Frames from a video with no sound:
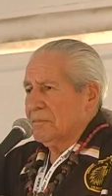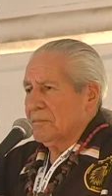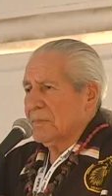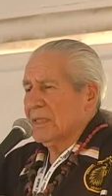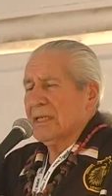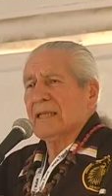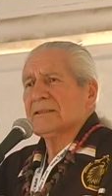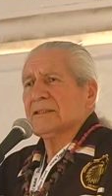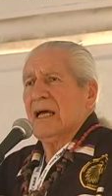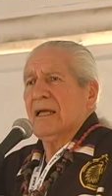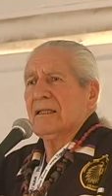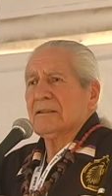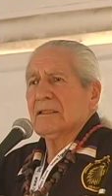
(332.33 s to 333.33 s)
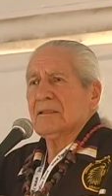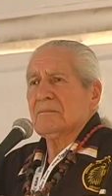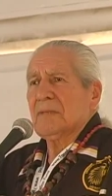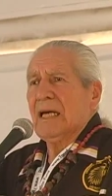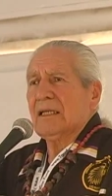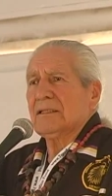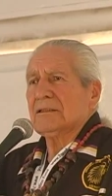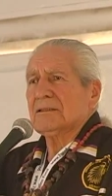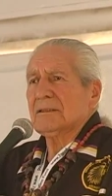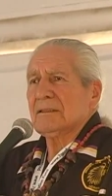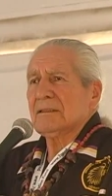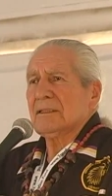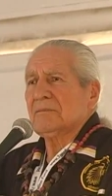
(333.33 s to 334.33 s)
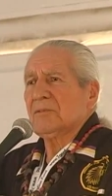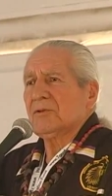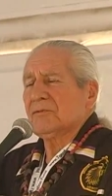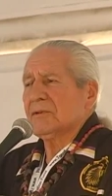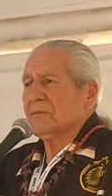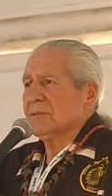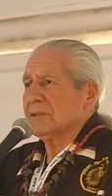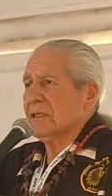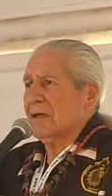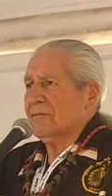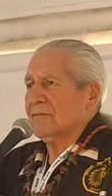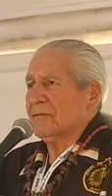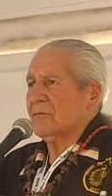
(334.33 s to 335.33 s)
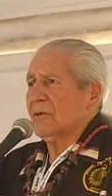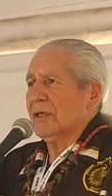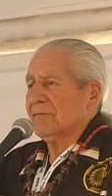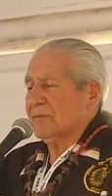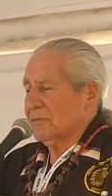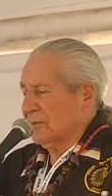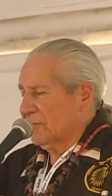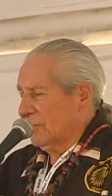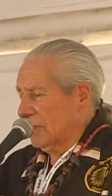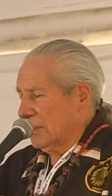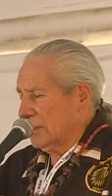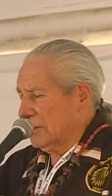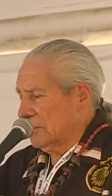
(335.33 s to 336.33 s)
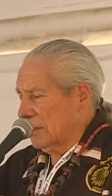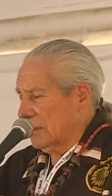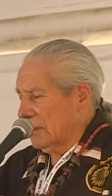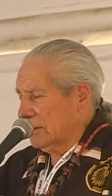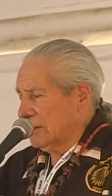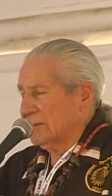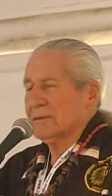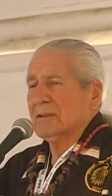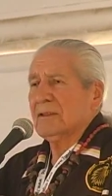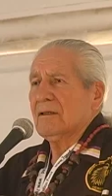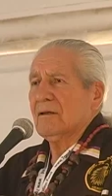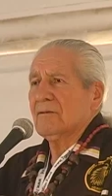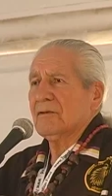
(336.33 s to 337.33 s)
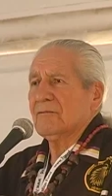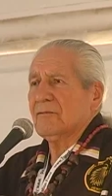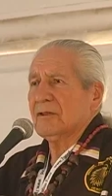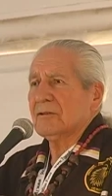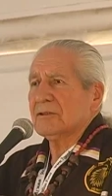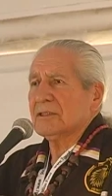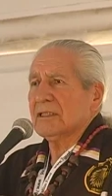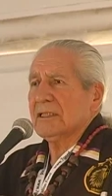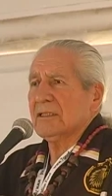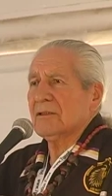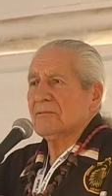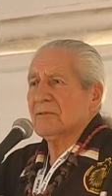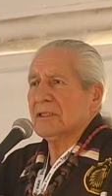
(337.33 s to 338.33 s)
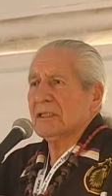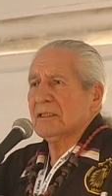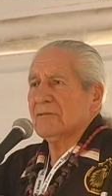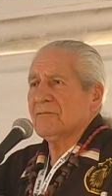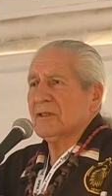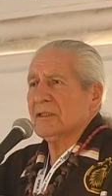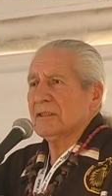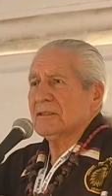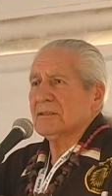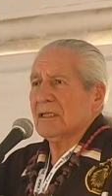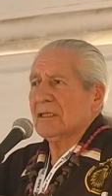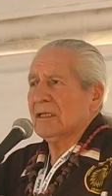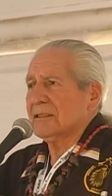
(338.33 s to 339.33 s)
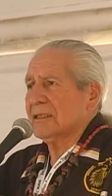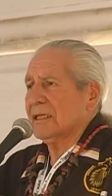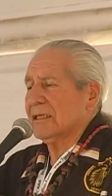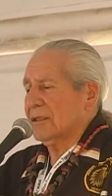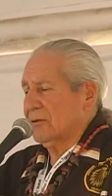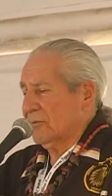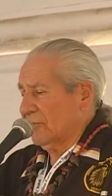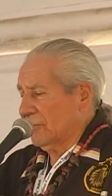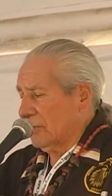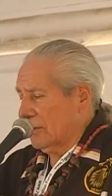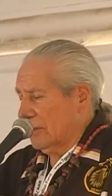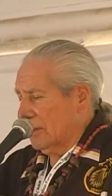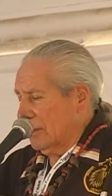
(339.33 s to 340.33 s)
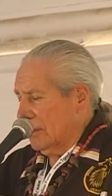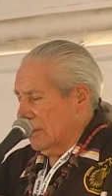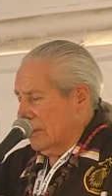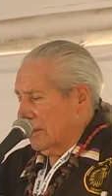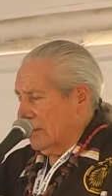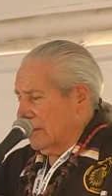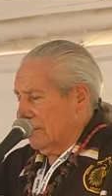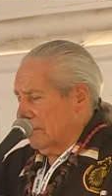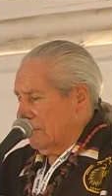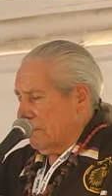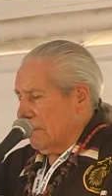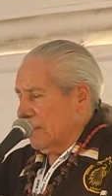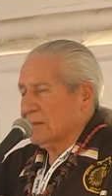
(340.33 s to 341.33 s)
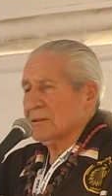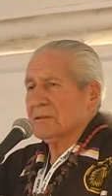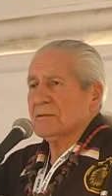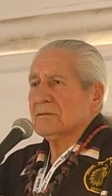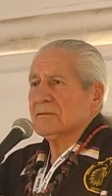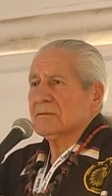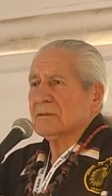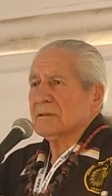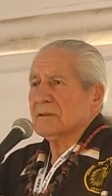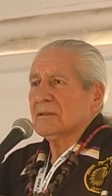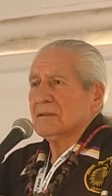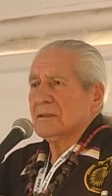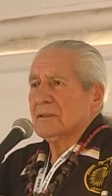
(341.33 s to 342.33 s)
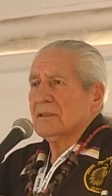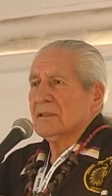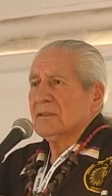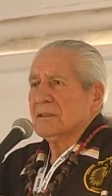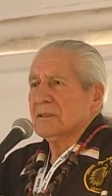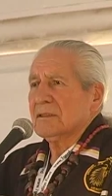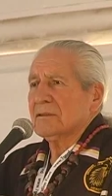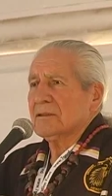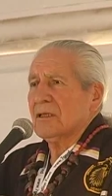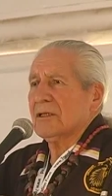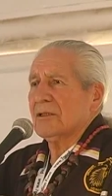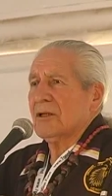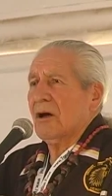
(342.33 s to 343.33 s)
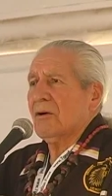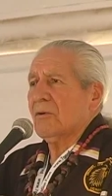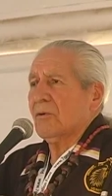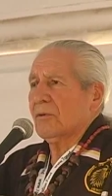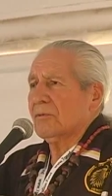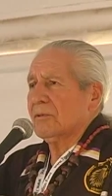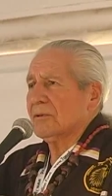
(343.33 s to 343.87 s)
been exiled and banished, and he moved himself away from the village because of the fierce leader within the village that had taken over, this Tadadaho,